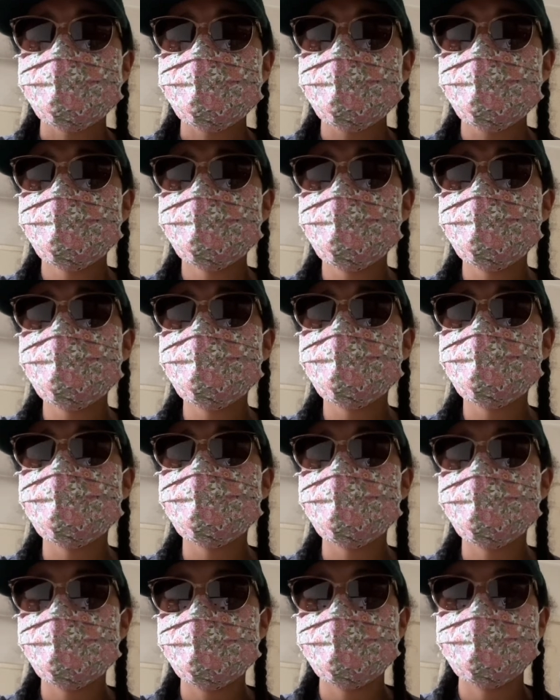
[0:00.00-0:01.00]
from the
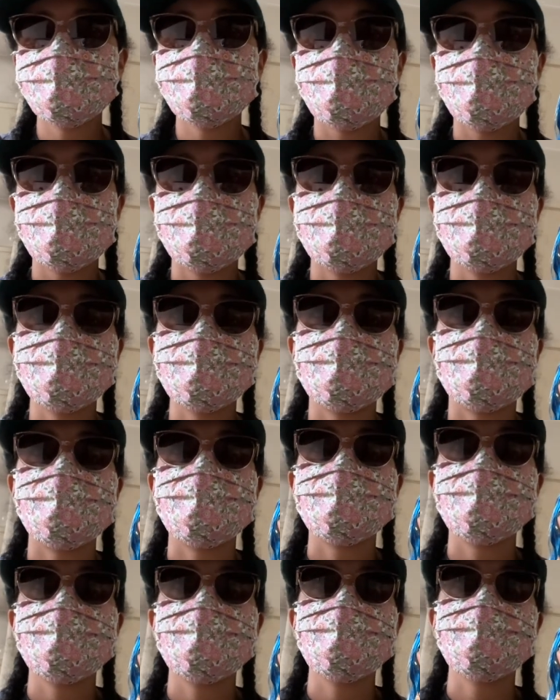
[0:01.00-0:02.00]
grapevine that
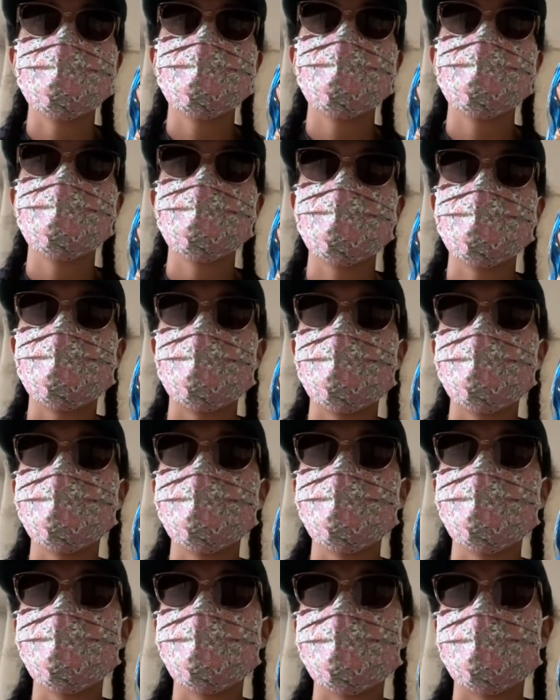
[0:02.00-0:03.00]
it's going to be
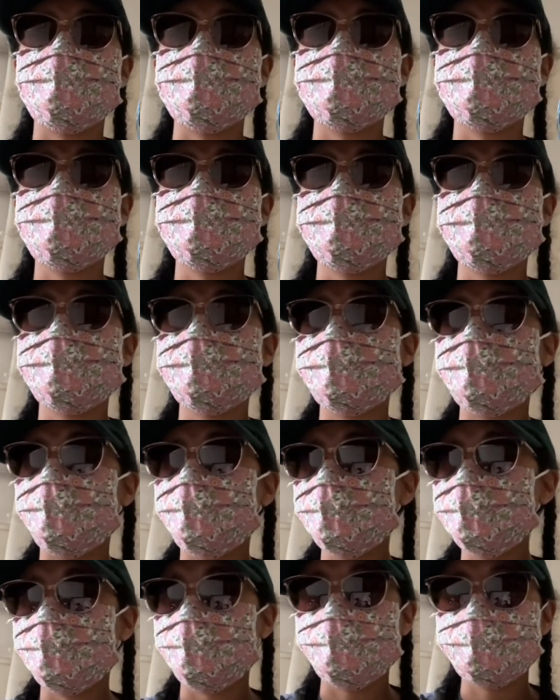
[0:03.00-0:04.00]
available around
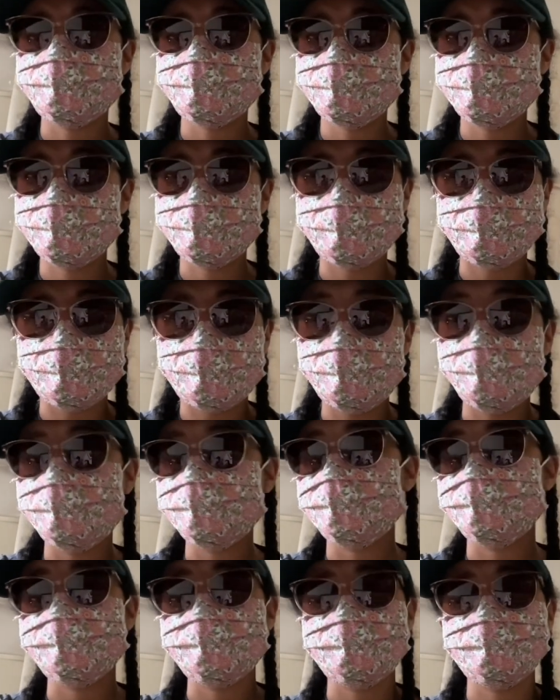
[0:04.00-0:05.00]
July, after July. I'm
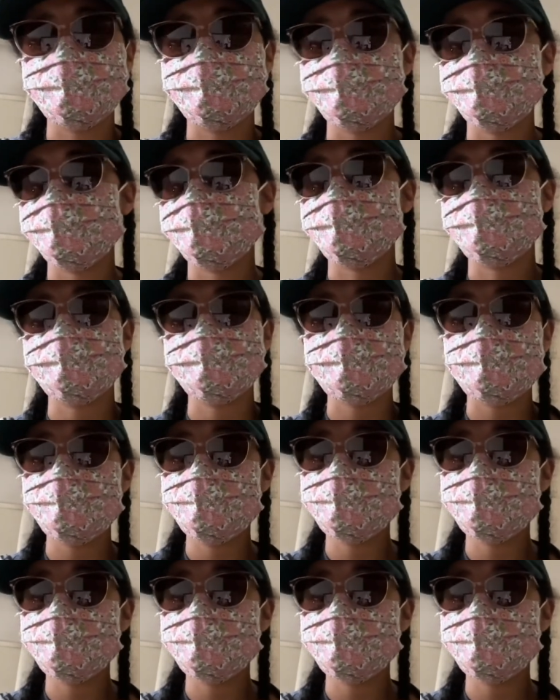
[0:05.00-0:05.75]
not too sure. It's very